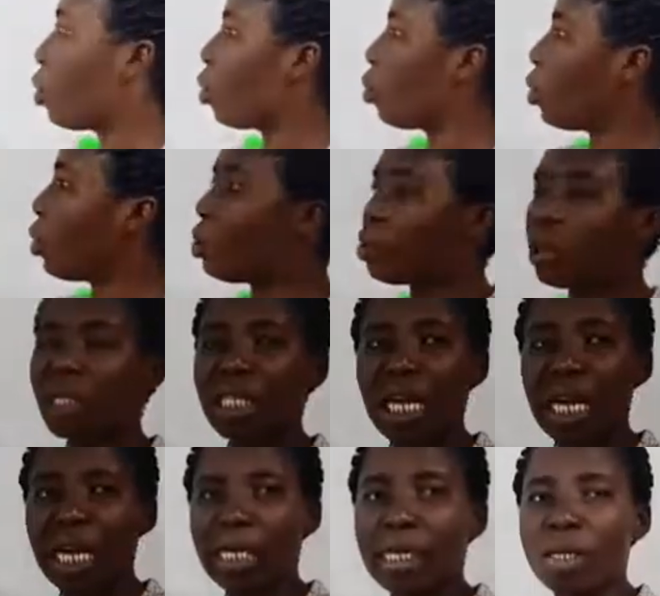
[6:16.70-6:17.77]
We do not
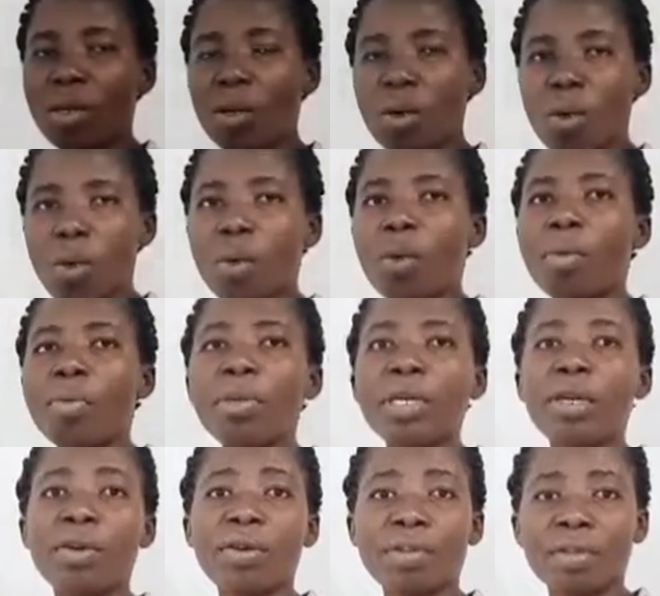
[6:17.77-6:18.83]
add the O
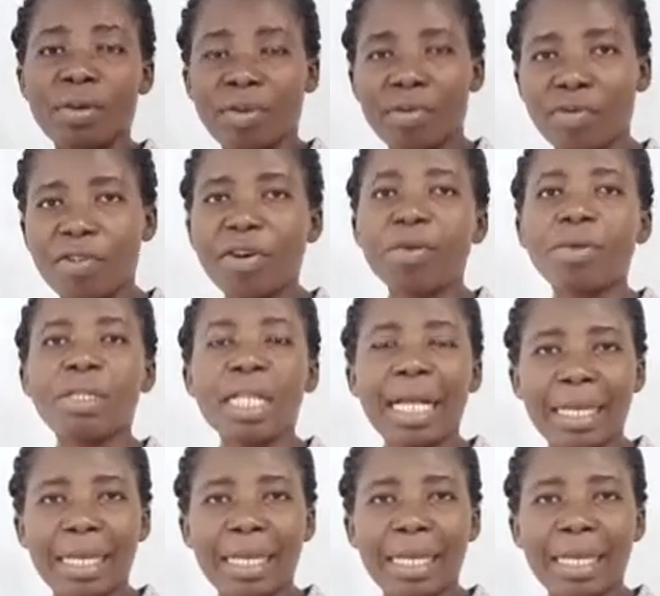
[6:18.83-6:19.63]
because of vowel